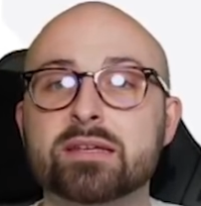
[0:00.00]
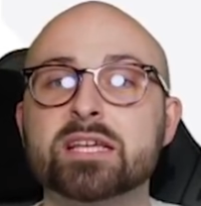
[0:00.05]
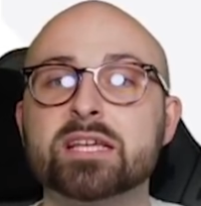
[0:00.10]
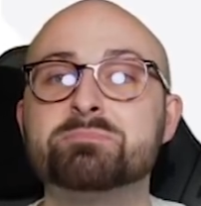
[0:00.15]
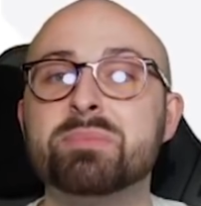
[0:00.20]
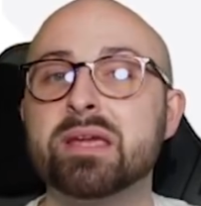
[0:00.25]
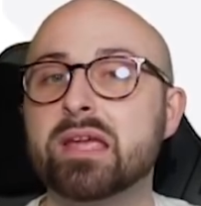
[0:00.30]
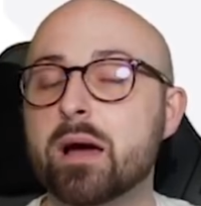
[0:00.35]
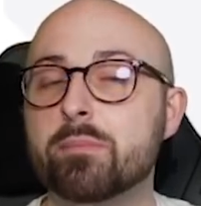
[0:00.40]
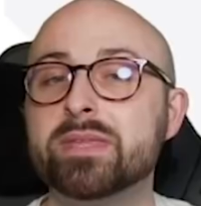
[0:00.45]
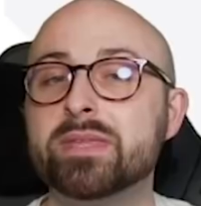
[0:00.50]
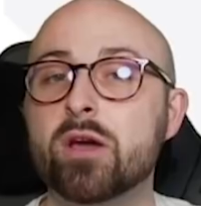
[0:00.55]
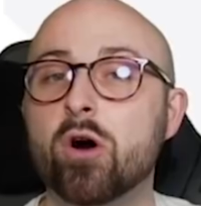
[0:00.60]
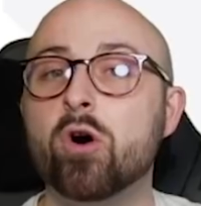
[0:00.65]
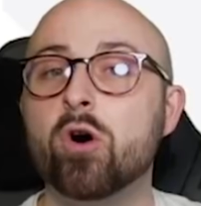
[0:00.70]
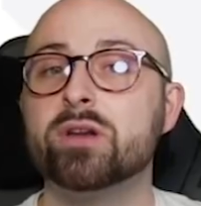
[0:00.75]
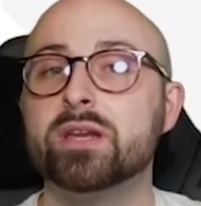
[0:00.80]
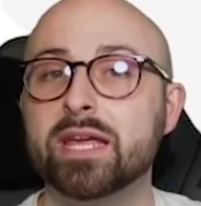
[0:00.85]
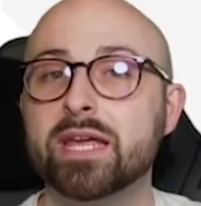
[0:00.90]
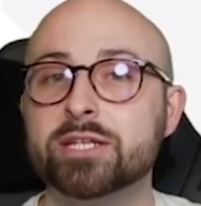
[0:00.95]
does pick up the
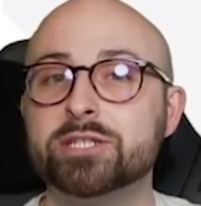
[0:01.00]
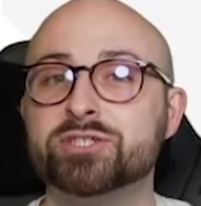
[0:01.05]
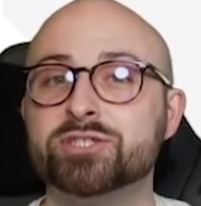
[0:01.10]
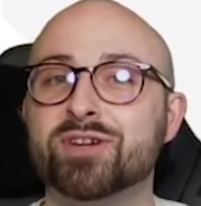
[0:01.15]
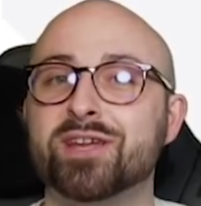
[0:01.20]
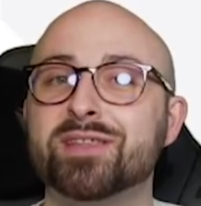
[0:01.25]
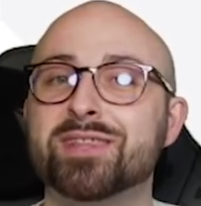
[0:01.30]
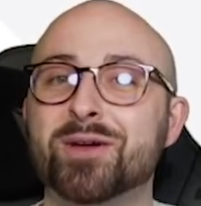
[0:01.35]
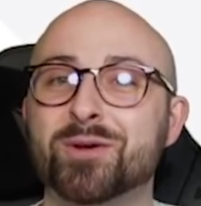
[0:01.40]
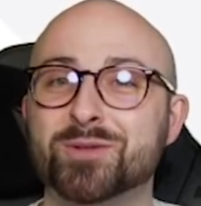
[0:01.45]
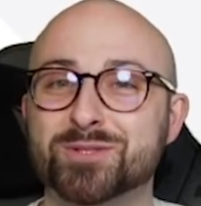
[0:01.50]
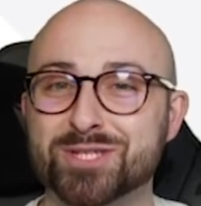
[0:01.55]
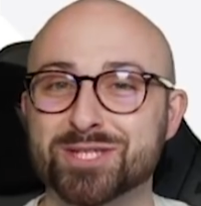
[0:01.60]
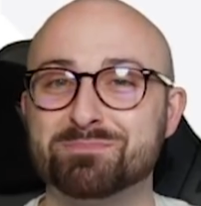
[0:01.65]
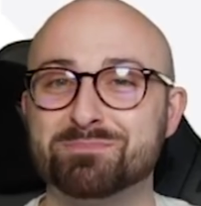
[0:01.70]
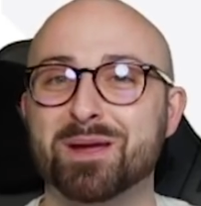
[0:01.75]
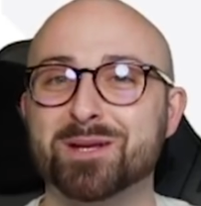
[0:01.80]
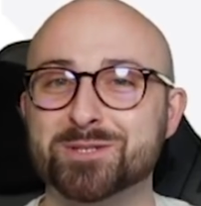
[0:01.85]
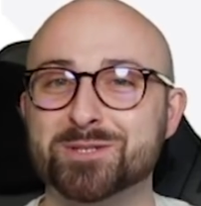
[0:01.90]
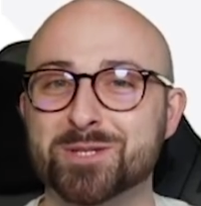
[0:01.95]
odd injury and the odd
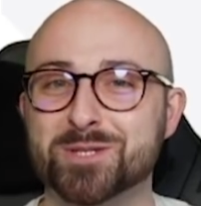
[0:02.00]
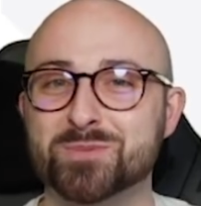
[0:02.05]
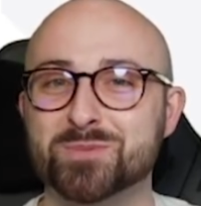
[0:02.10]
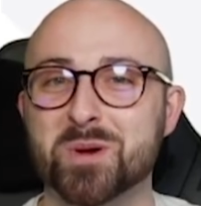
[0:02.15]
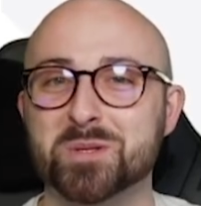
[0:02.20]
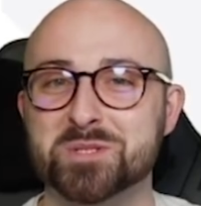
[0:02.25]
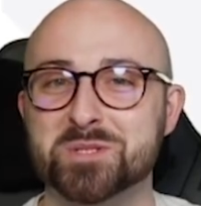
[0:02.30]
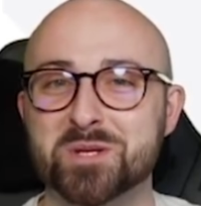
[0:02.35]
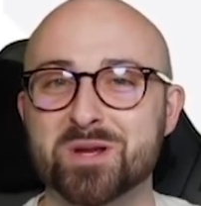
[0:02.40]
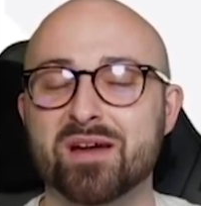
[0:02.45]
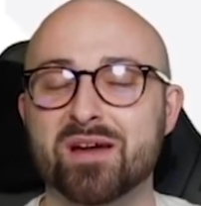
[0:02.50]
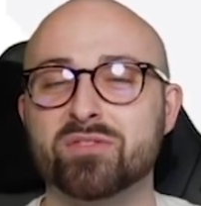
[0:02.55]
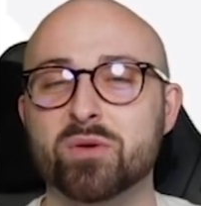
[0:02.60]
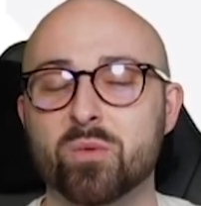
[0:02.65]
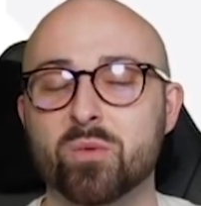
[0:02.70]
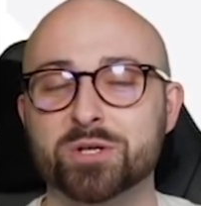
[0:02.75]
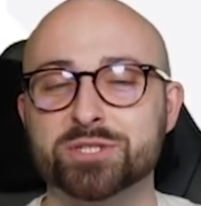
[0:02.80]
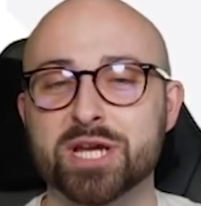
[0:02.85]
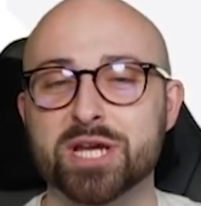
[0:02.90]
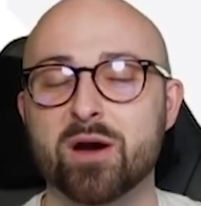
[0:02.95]
suspension as well, so you do have to
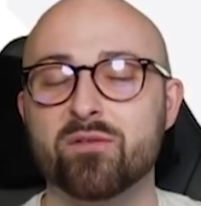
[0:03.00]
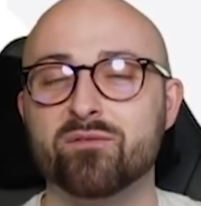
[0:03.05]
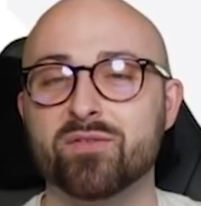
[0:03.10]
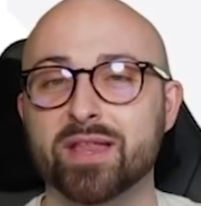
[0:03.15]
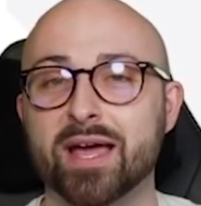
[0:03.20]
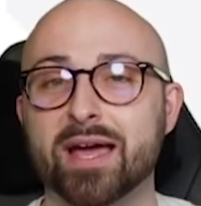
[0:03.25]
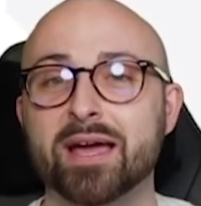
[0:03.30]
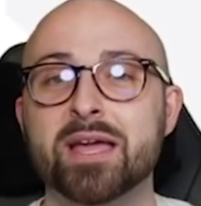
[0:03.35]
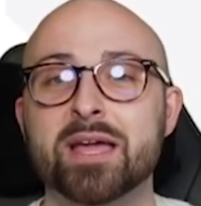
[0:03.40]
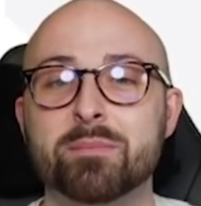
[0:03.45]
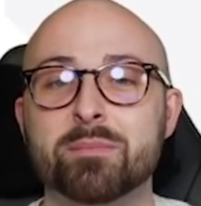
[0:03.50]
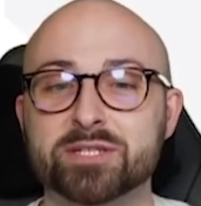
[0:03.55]
watch out for that.